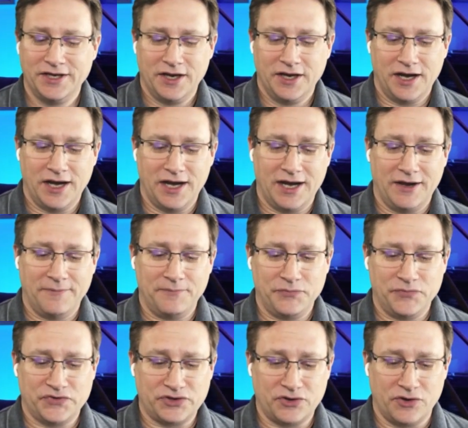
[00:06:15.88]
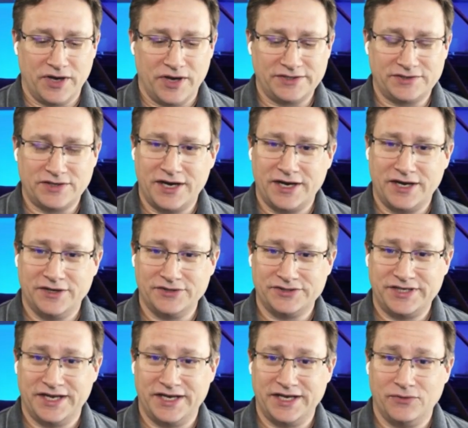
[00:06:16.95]
um, so i started
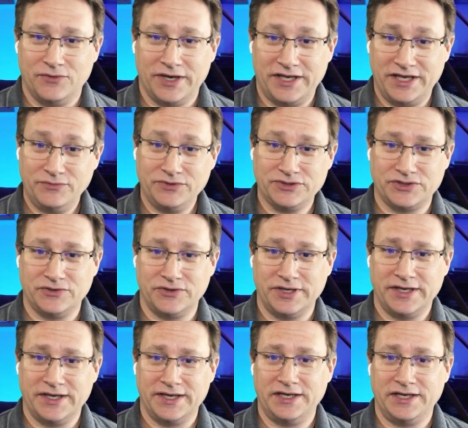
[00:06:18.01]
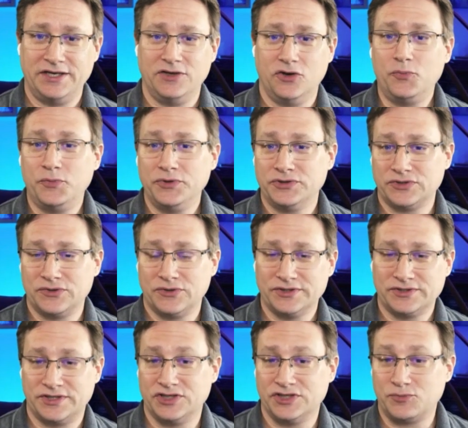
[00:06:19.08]
understanding what he was doing and he open
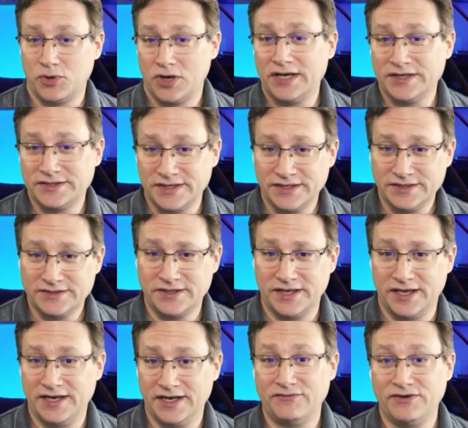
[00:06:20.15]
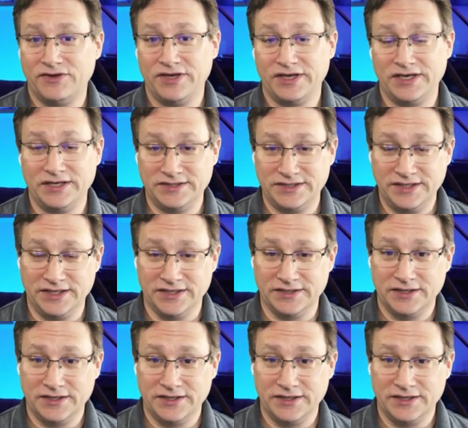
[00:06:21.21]
sourced his process and everything he did